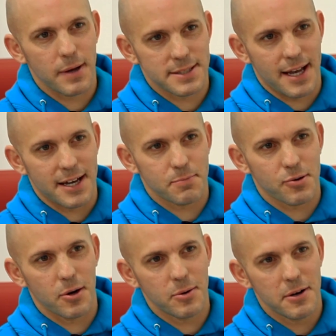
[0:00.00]
as
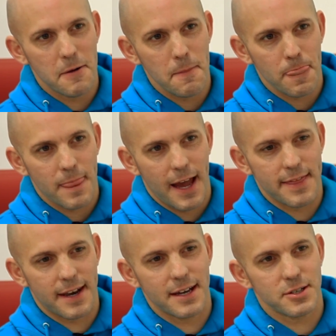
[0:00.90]
HondaPro. And
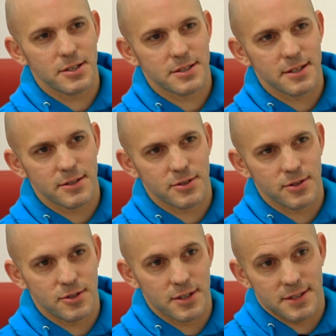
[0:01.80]
then I just
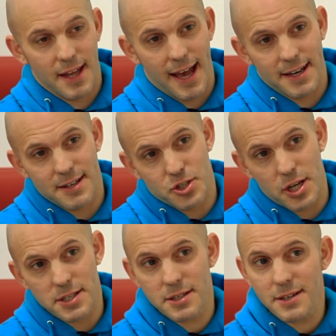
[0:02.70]
added
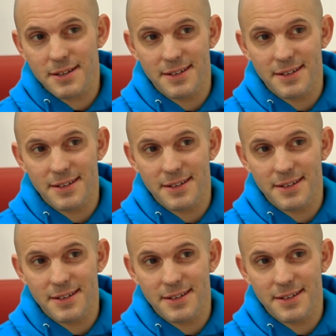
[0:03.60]
Jason.